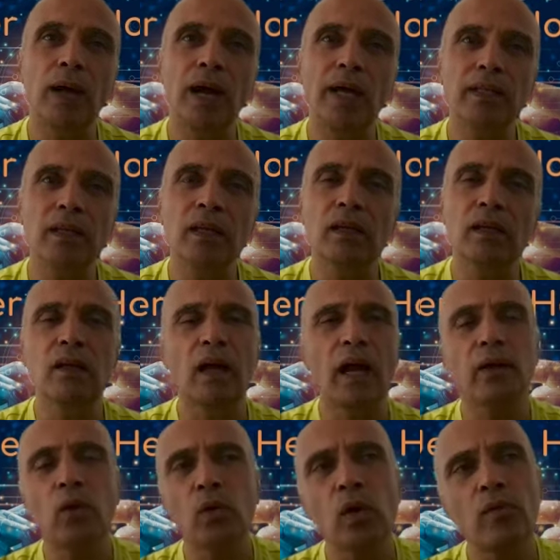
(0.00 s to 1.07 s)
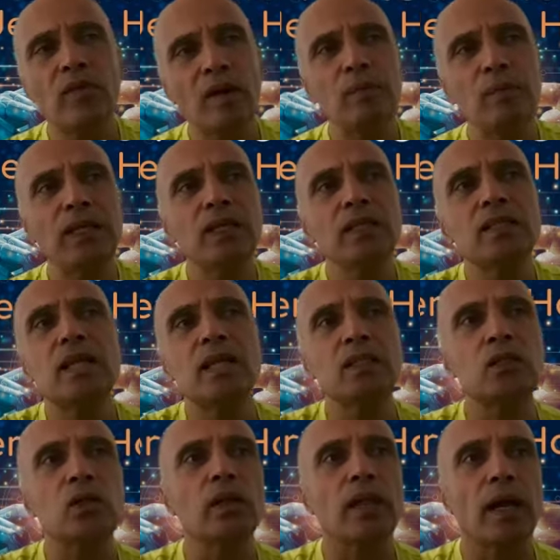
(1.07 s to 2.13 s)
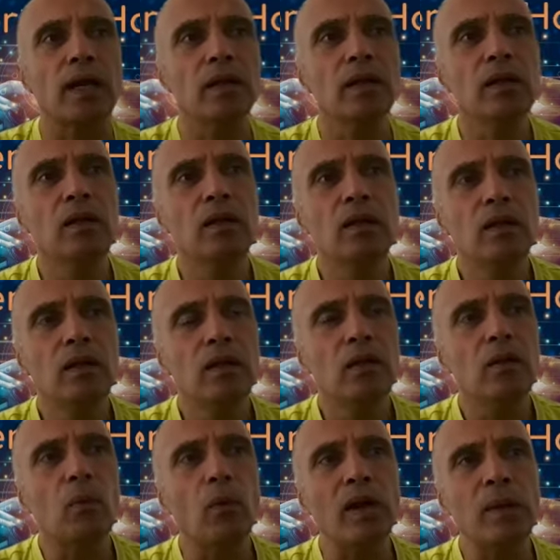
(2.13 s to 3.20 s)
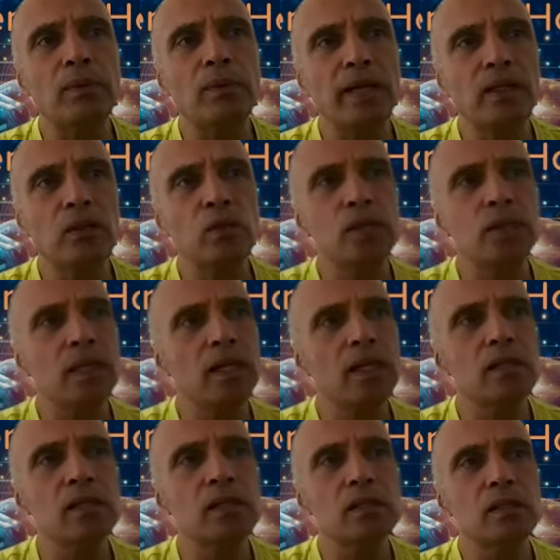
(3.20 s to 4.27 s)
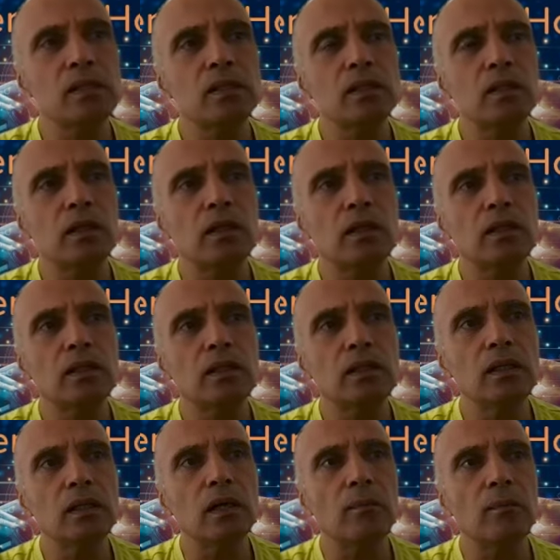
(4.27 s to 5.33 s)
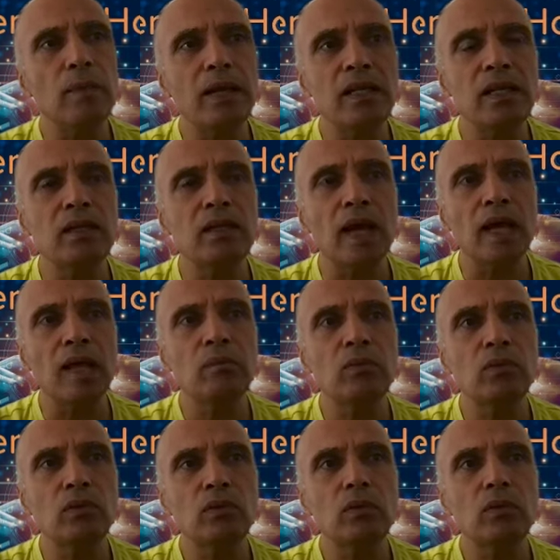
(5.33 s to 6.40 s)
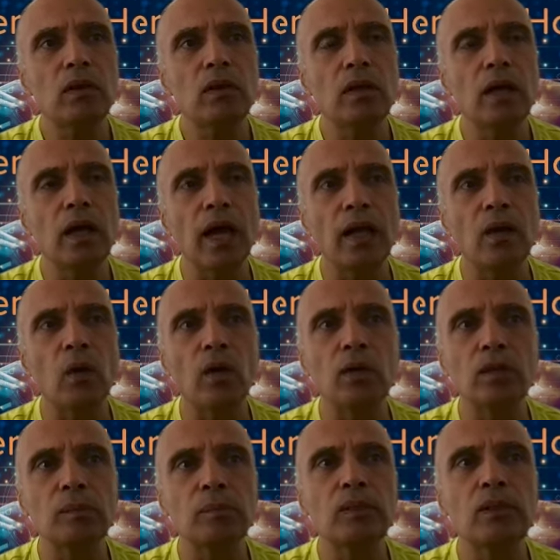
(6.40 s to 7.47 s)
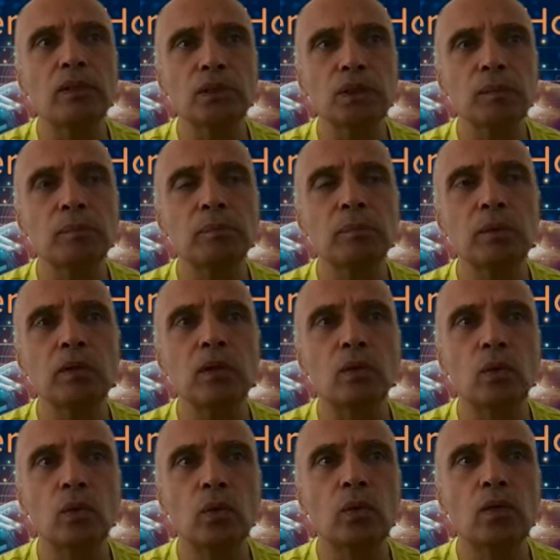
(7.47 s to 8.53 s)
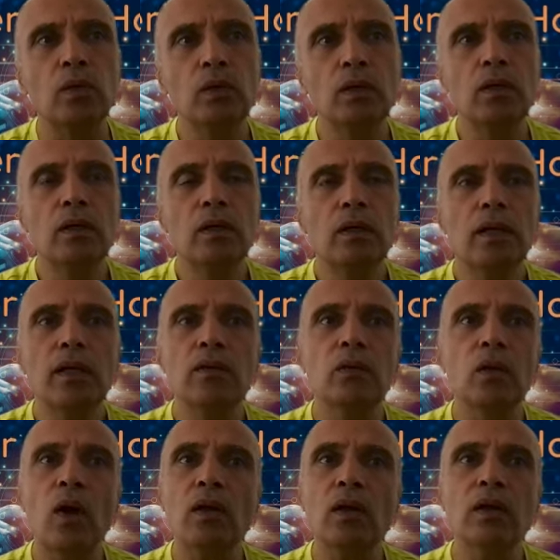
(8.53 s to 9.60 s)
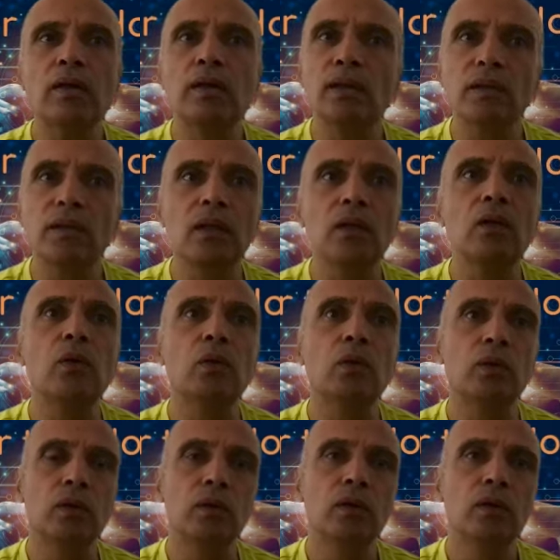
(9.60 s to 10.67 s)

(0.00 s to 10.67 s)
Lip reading: I think, I don't know if I'm making sense on that. What I'm trying to say is many a times an entrepreneurship route is not a risky route.